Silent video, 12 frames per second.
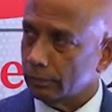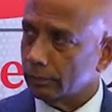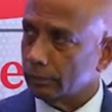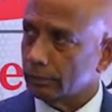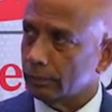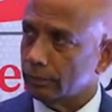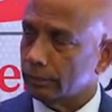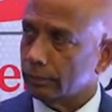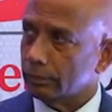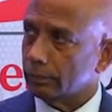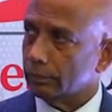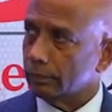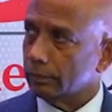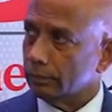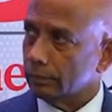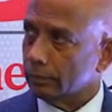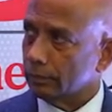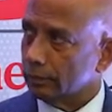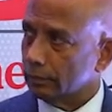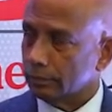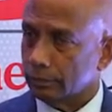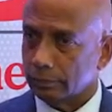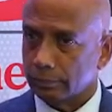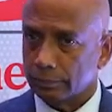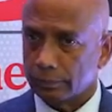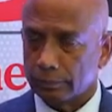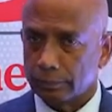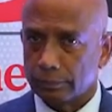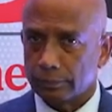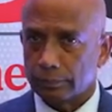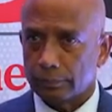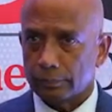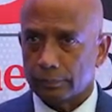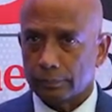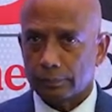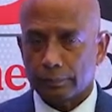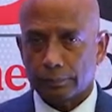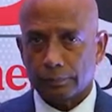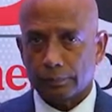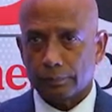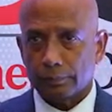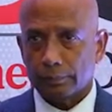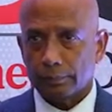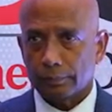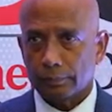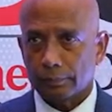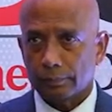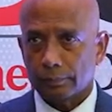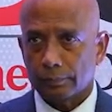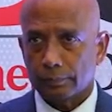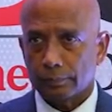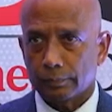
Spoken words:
This person isn't speaking.